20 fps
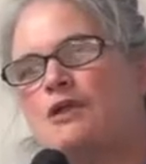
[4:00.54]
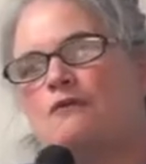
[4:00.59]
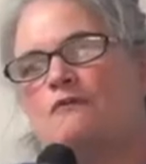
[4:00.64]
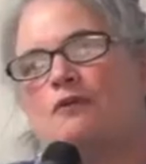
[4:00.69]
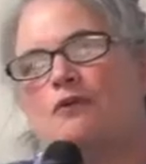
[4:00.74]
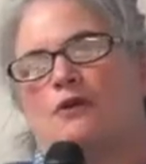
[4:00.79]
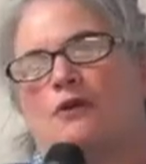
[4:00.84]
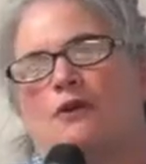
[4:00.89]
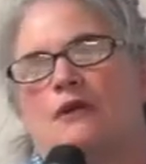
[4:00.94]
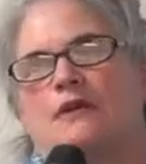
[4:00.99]

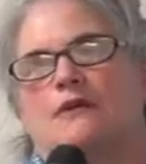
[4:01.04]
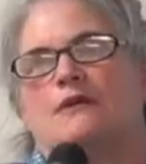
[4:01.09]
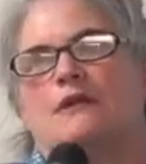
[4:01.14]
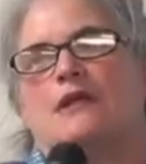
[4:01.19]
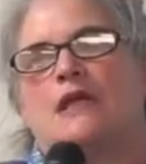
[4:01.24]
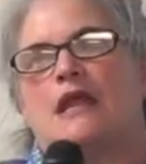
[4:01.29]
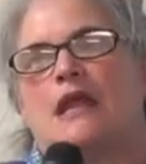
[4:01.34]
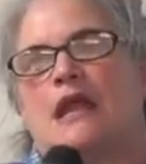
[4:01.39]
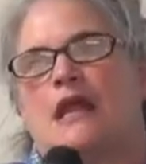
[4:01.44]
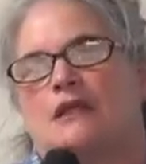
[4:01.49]
you
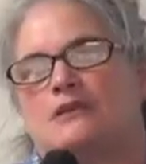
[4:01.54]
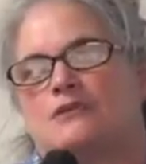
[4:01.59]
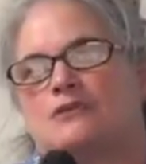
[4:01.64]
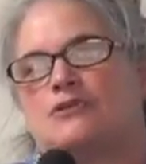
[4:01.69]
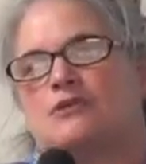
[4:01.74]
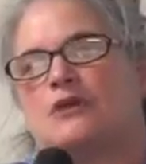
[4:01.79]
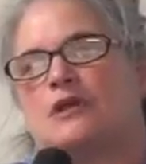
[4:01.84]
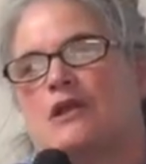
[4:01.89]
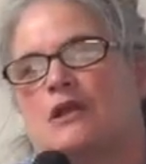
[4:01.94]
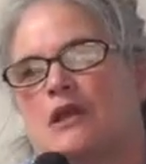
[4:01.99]
learn
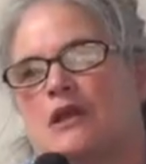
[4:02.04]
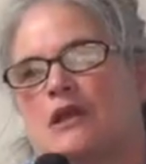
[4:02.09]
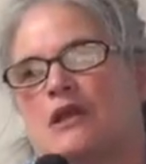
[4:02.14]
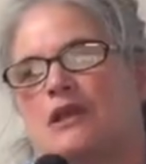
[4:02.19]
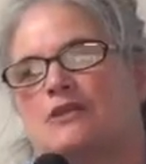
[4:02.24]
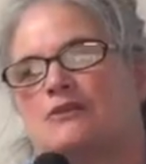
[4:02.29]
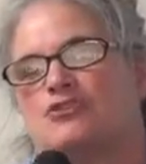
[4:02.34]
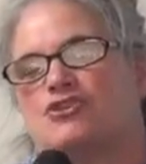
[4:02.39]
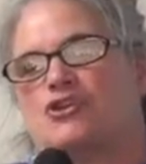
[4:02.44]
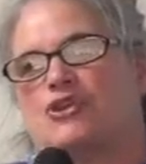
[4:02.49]

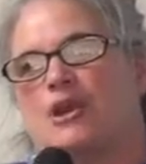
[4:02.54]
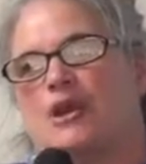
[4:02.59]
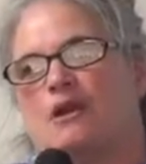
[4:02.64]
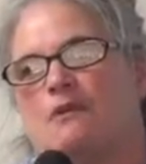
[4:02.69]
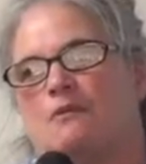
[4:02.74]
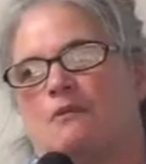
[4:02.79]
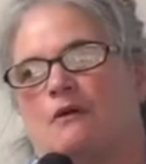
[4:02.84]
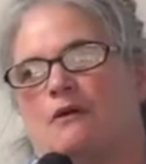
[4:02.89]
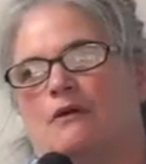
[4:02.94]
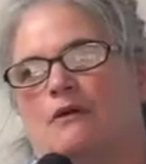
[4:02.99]
in
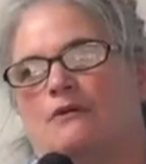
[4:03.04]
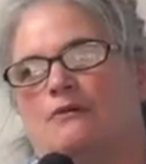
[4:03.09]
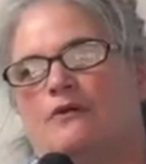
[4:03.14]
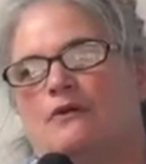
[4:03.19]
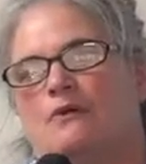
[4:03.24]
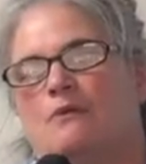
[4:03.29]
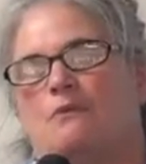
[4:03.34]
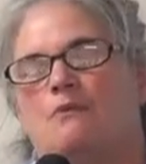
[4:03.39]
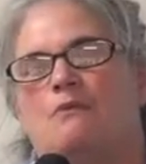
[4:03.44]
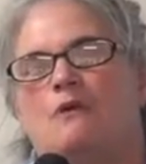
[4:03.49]
ShareWorld
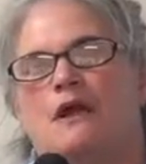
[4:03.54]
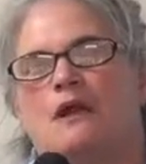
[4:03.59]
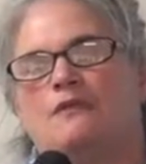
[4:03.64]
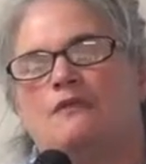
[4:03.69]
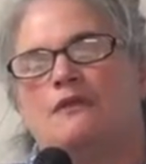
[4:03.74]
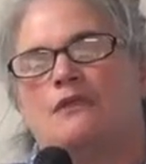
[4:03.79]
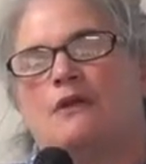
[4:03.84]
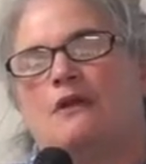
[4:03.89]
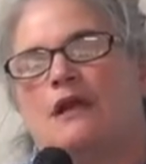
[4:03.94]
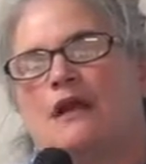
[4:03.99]

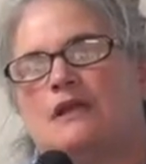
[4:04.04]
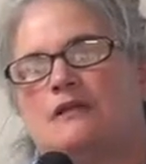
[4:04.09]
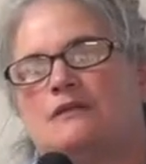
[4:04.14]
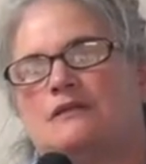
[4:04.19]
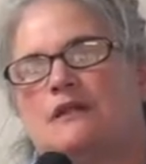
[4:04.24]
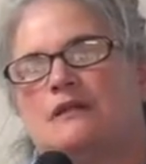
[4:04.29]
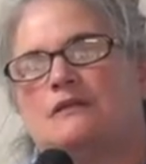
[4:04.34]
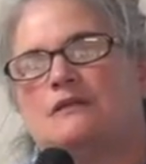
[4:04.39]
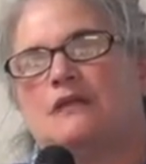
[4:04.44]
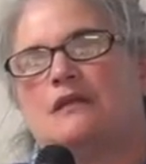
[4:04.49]
with your
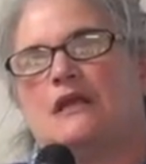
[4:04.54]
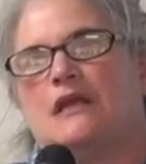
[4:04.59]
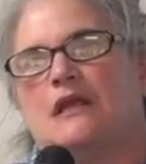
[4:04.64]
SAT,